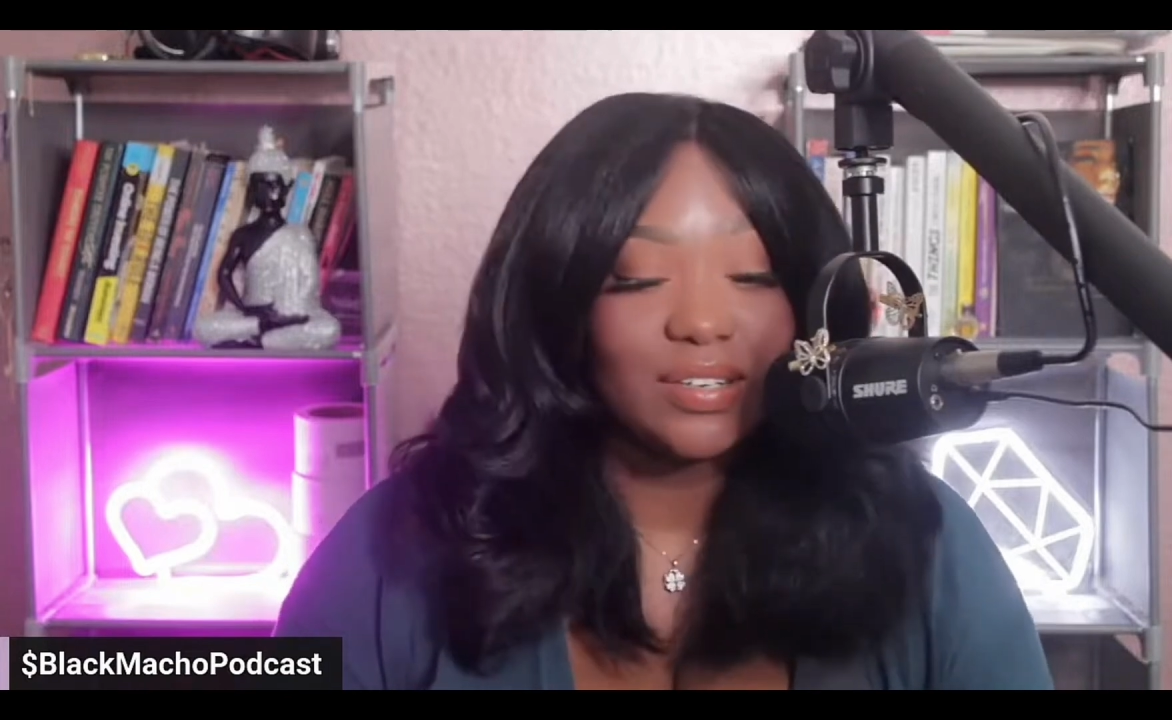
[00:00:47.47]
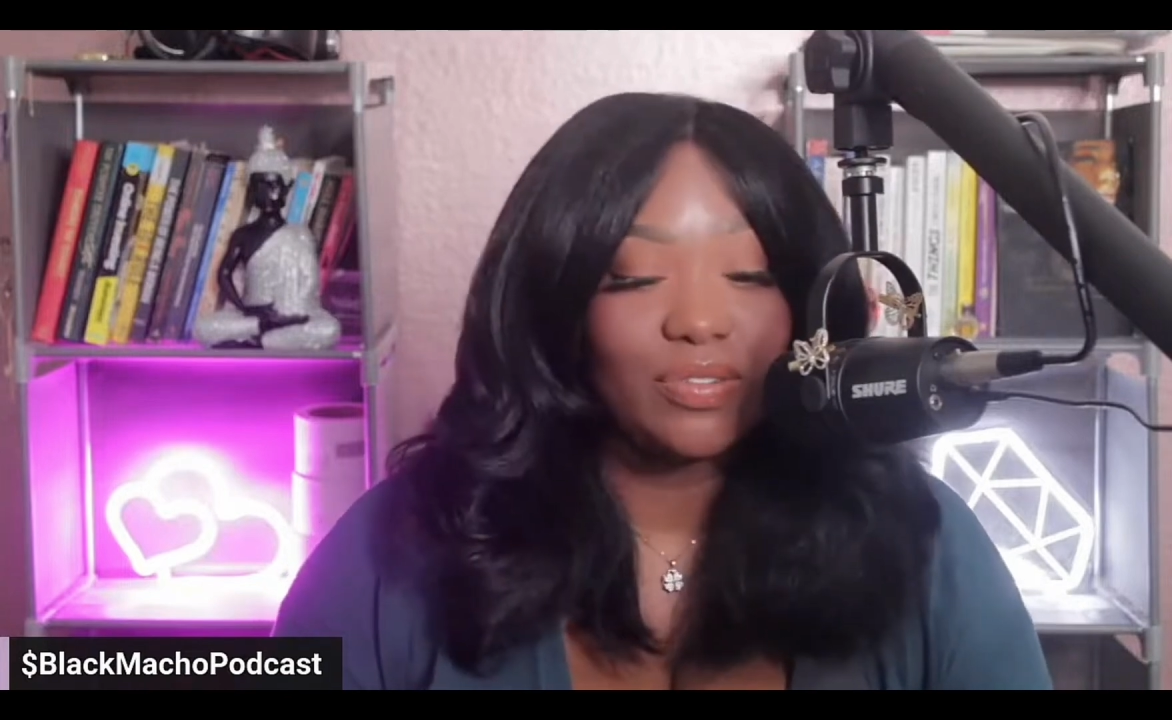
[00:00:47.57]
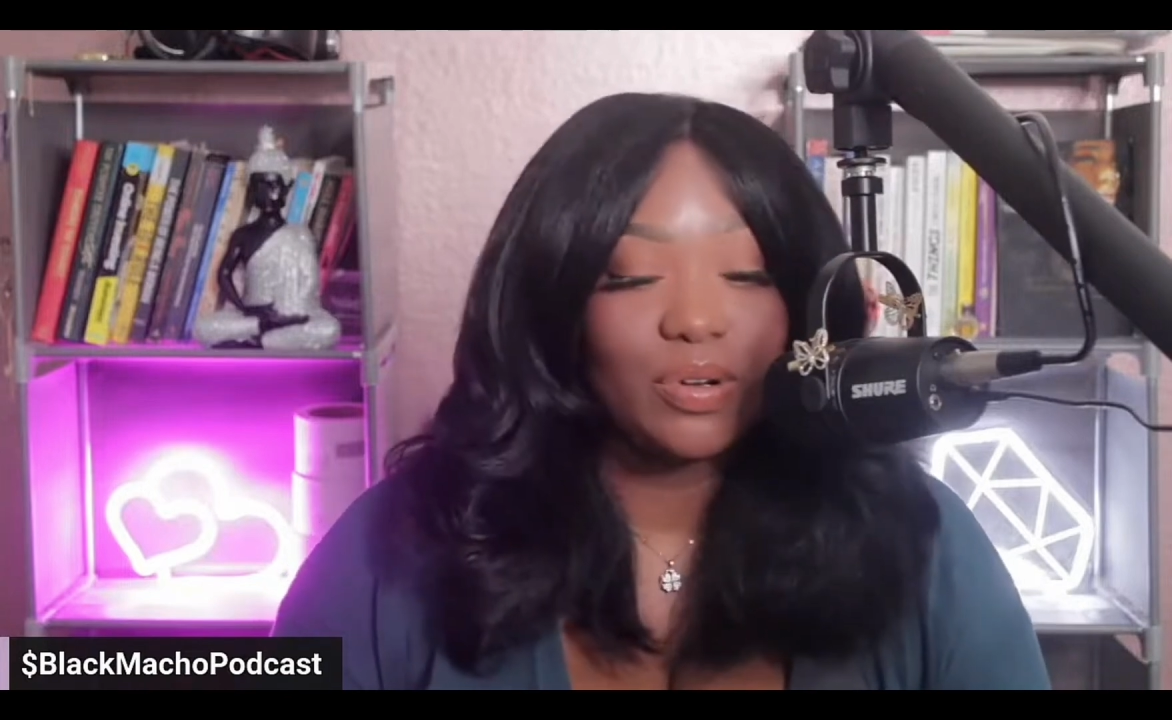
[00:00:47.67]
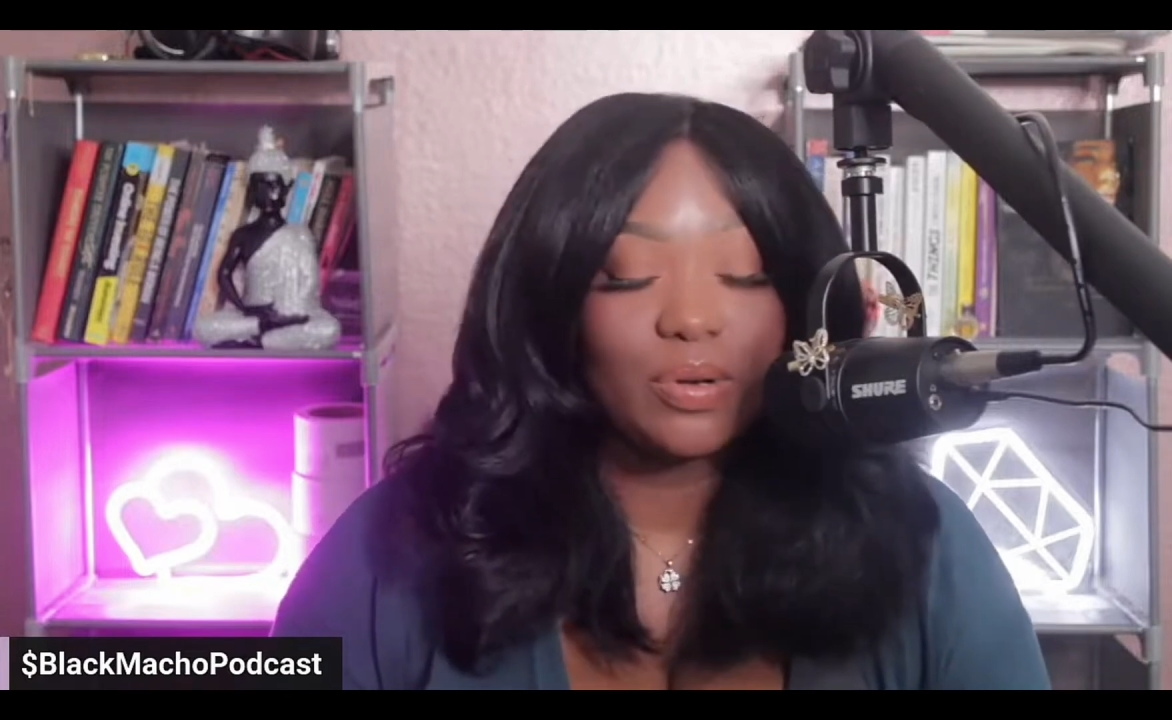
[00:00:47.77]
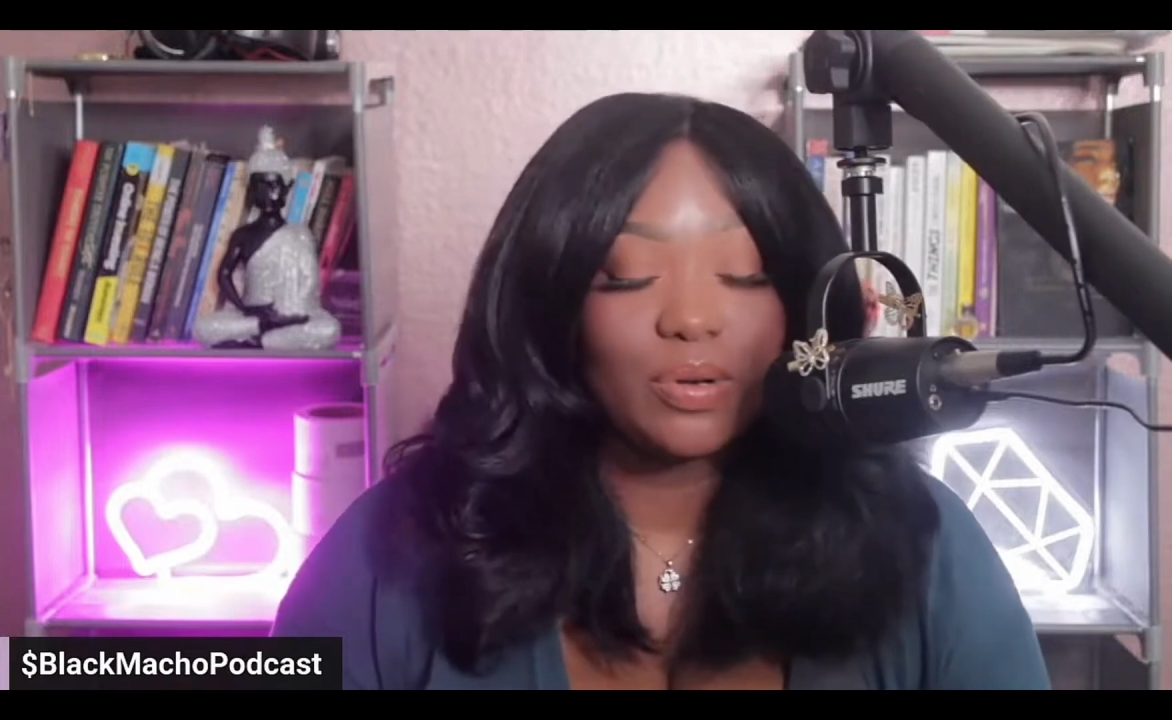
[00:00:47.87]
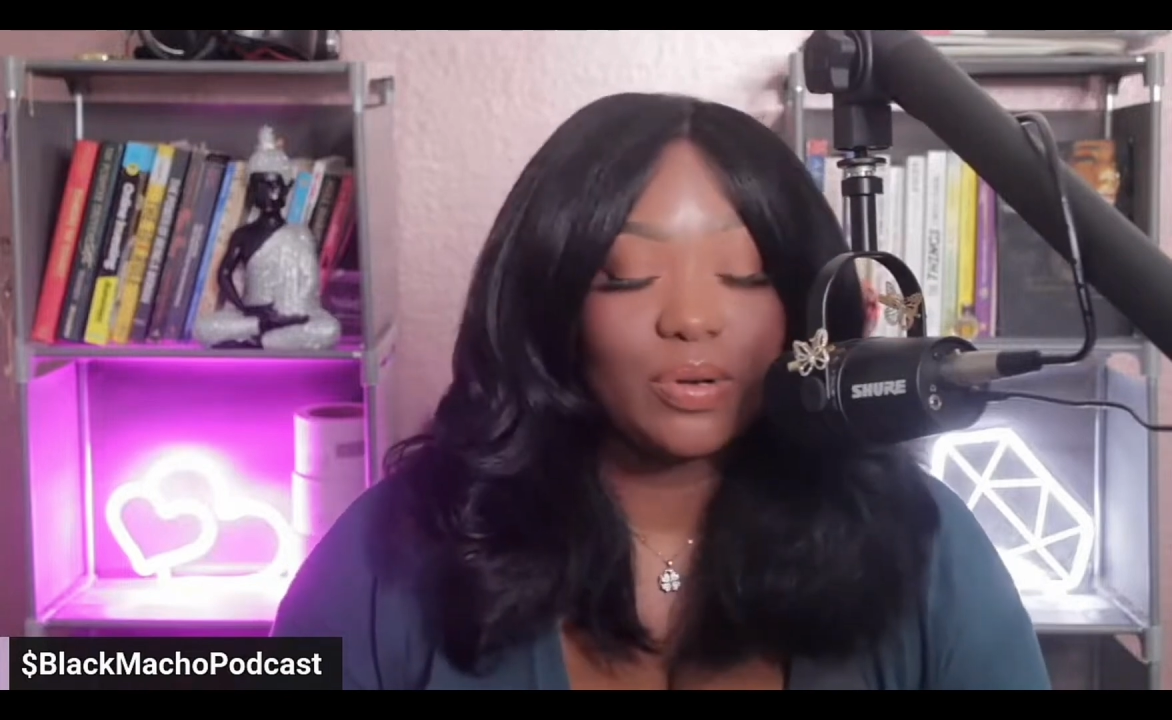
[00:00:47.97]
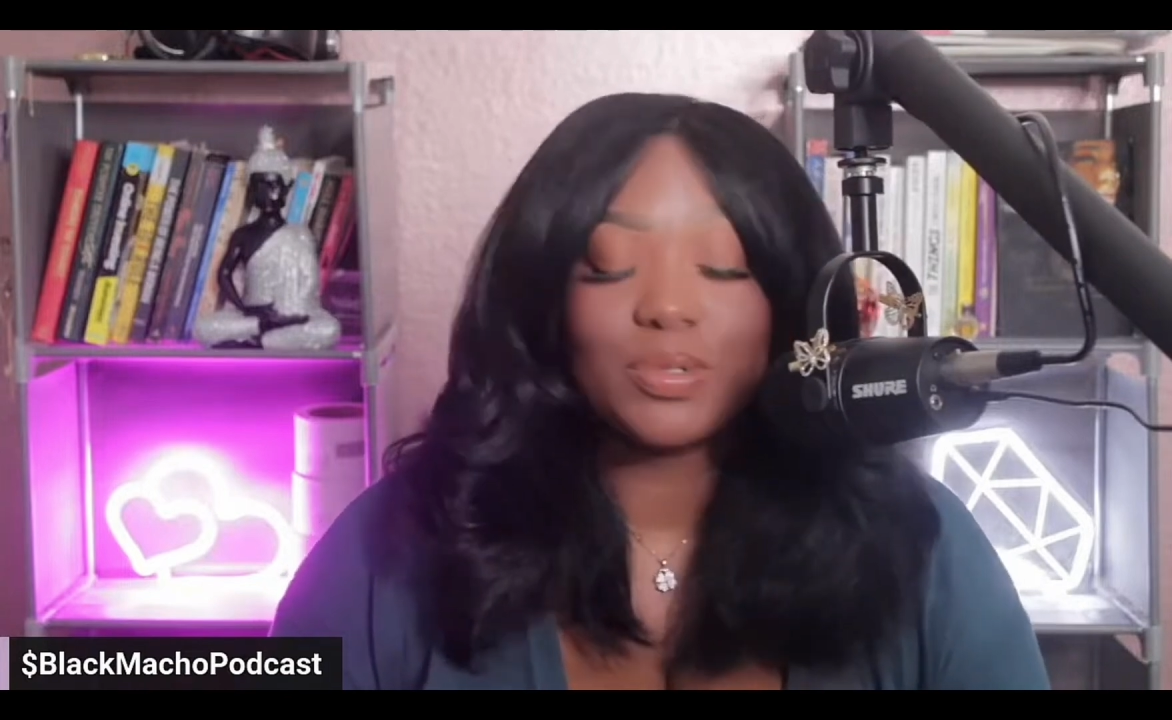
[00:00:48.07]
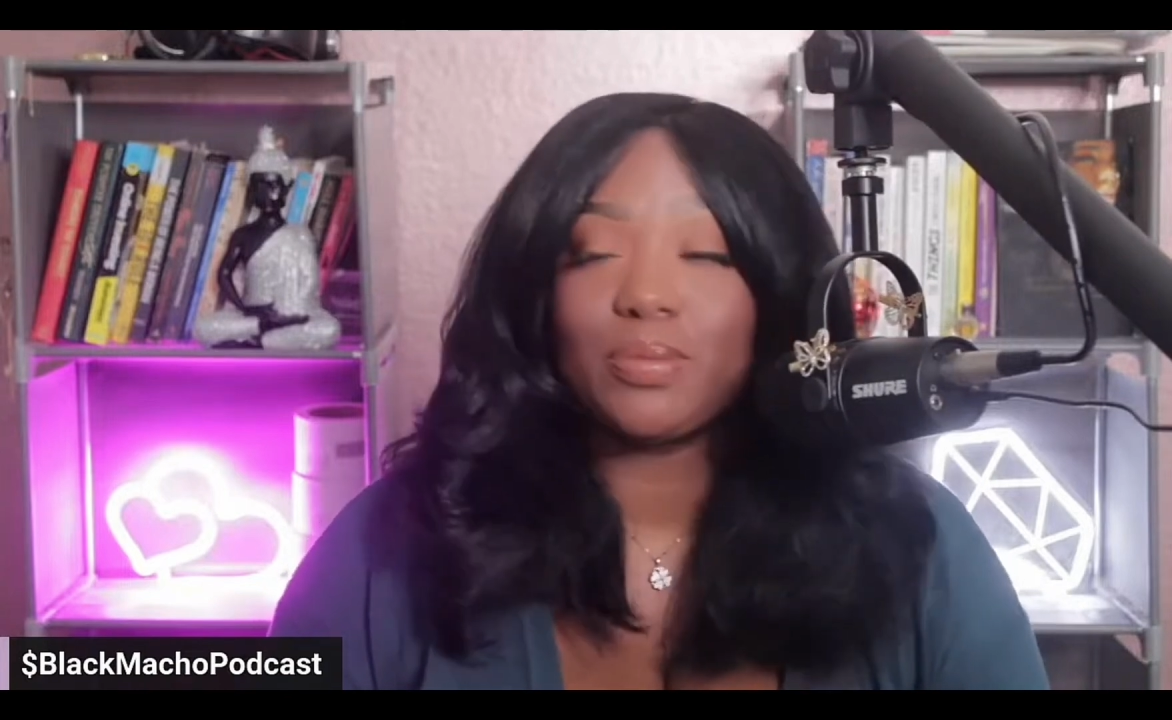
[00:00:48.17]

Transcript: You feel what I'm talking about?